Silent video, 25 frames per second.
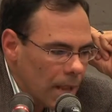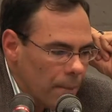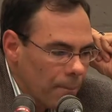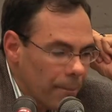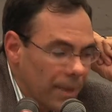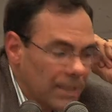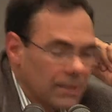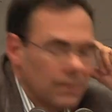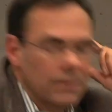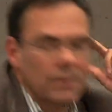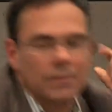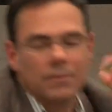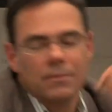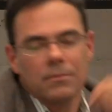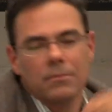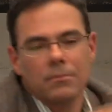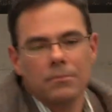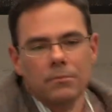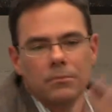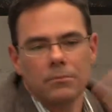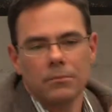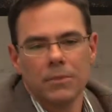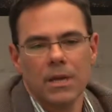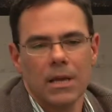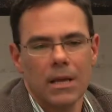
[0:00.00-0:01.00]
But
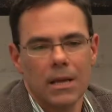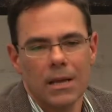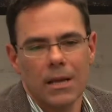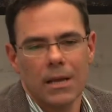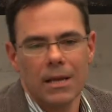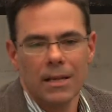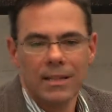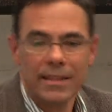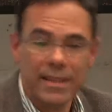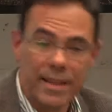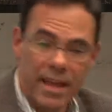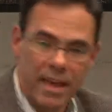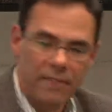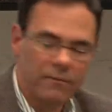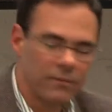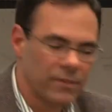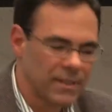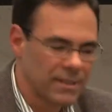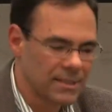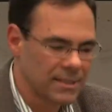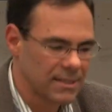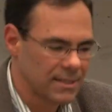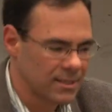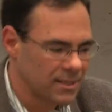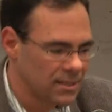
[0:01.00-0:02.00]
the
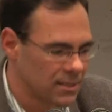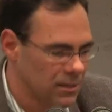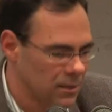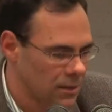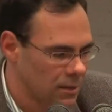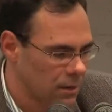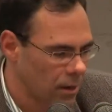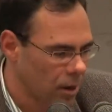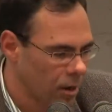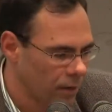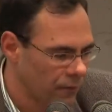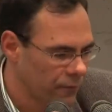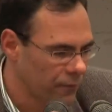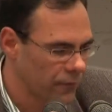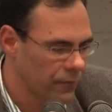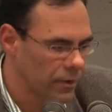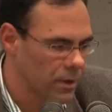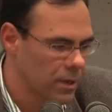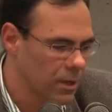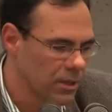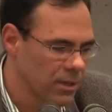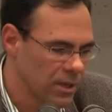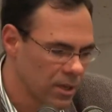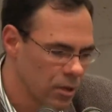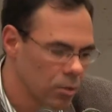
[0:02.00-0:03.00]
emphasis of
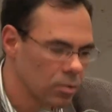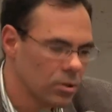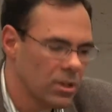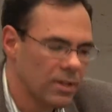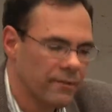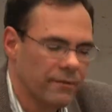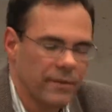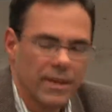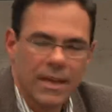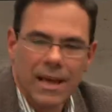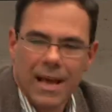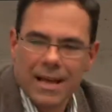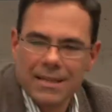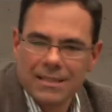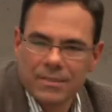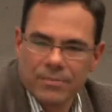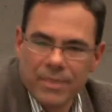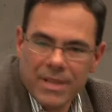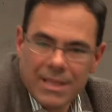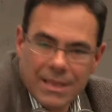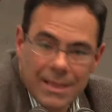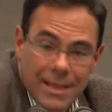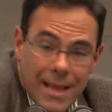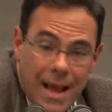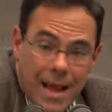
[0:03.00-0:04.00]
the UDV has
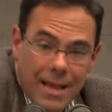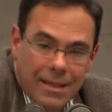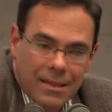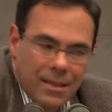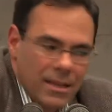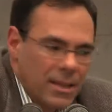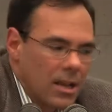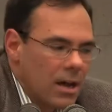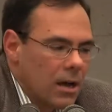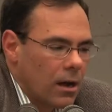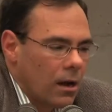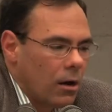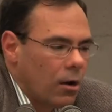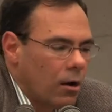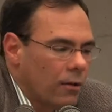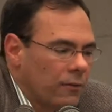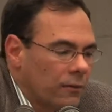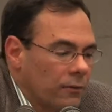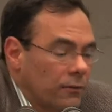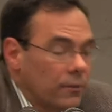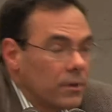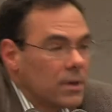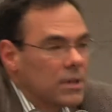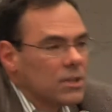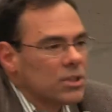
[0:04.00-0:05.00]
been the idea
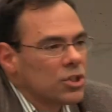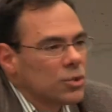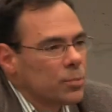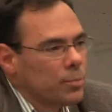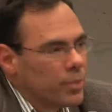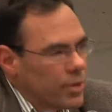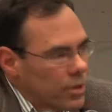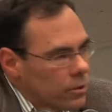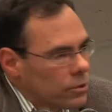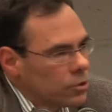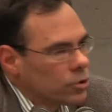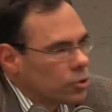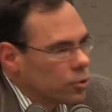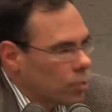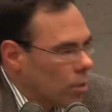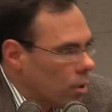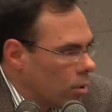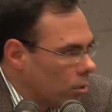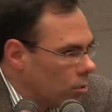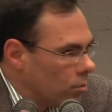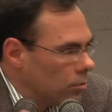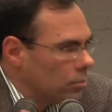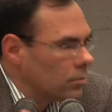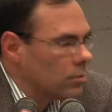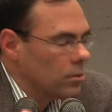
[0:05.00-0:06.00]
of
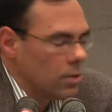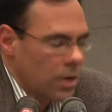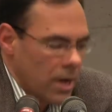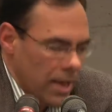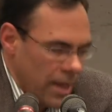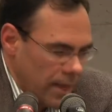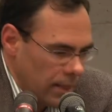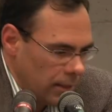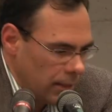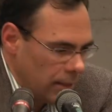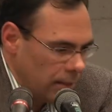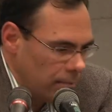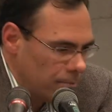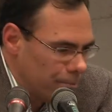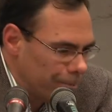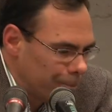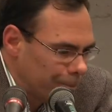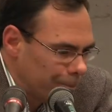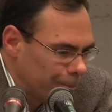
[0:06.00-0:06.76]
spiritual healing.